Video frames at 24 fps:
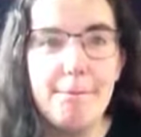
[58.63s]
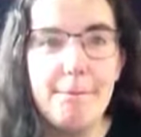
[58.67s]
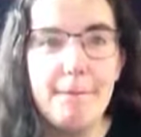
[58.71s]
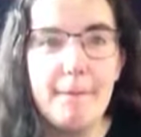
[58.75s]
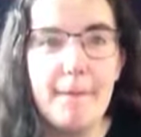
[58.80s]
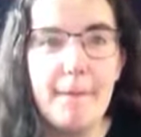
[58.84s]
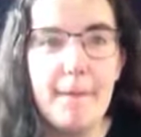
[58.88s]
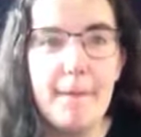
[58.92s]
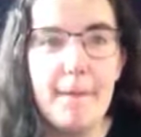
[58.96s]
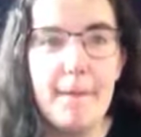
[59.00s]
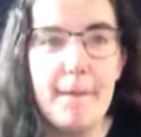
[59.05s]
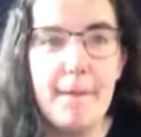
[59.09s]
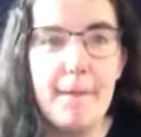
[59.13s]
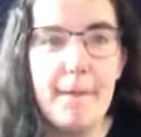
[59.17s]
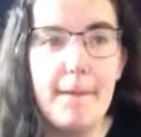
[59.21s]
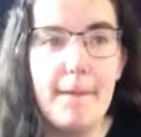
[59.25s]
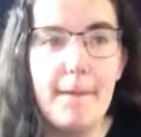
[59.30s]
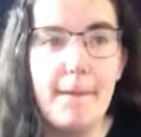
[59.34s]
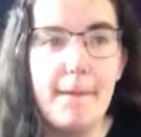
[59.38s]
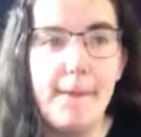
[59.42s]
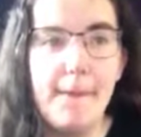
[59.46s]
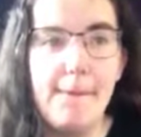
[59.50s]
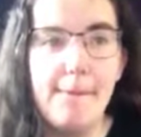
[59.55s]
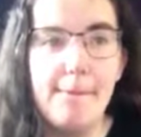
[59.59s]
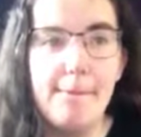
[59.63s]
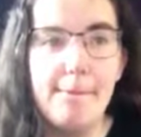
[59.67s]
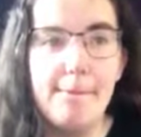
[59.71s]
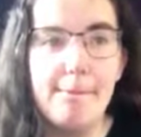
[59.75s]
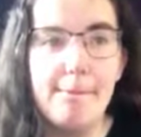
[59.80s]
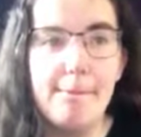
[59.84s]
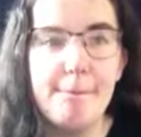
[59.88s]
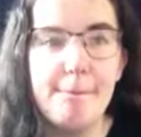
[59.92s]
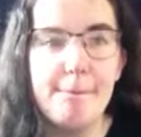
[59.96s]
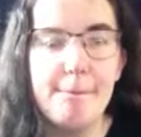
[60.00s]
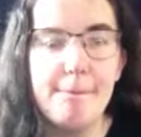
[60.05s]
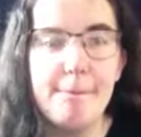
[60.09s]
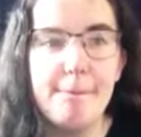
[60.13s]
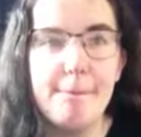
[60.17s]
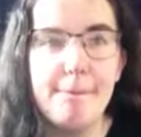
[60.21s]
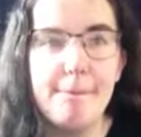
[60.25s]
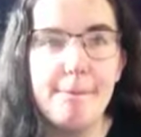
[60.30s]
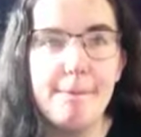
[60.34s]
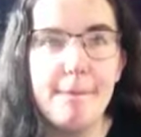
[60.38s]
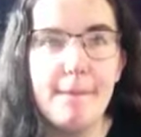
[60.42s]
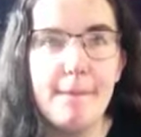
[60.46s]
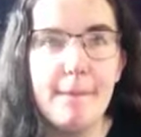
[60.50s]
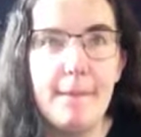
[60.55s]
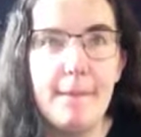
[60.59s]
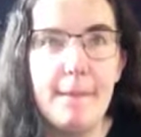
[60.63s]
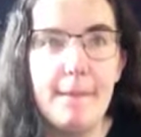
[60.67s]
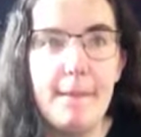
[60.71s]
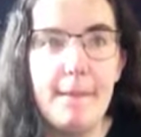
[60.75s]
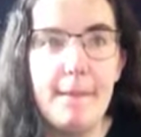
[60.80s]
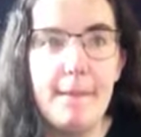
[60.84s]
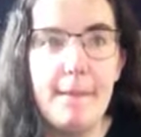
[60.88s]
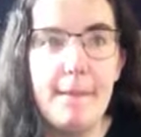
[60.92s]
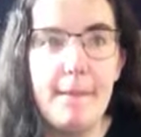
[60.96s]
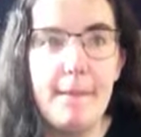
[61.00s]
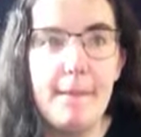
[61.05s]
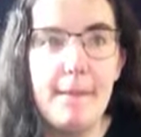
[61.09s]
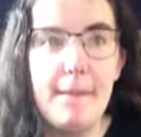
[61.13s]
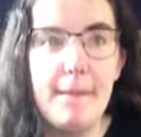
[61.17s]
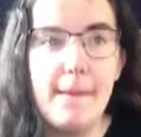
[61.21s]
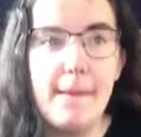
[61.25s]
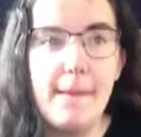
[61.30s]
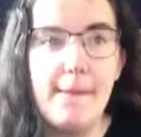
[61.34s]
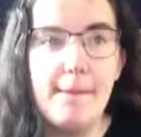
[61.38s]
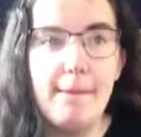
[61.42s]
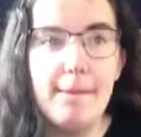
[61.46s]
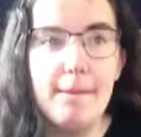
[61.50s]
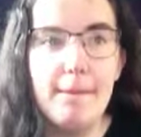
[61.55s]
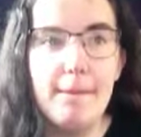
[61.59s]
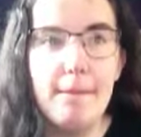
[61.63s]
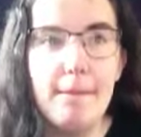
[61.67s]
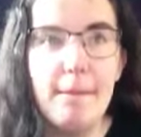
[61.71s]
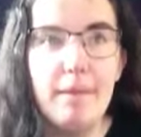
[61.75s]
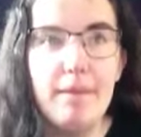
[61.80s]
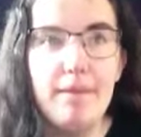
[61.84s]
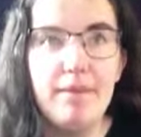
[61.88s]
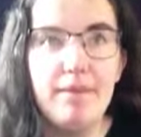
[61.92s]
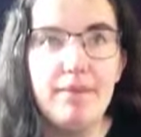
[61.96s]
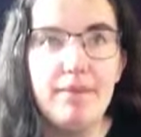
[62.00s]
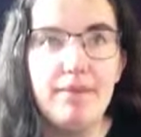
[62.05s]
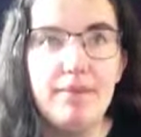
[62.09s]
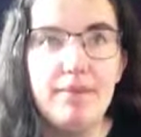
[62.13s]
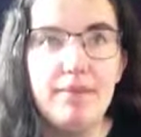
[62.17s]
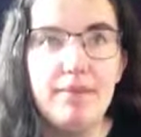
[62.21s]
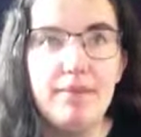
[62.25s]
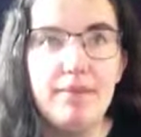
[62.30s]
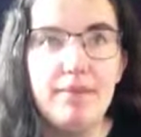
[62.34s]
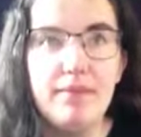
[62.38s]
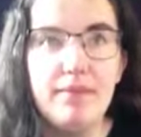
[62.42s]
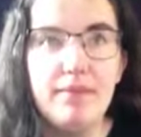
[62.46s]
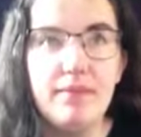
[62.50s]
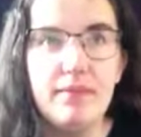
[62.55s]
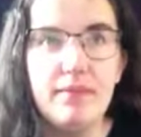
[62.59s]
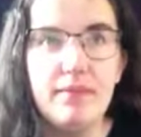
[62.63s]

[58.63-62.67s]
Dean Ambrose knows exactly why he did what he did.